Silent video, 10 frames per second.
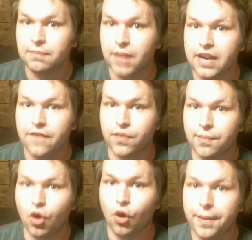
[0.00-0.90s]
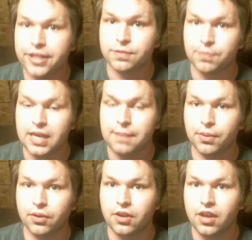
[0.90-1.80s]
money from a whole bunch of
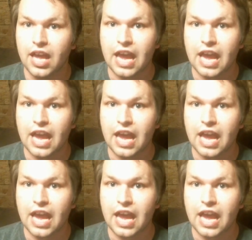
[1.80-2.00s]
people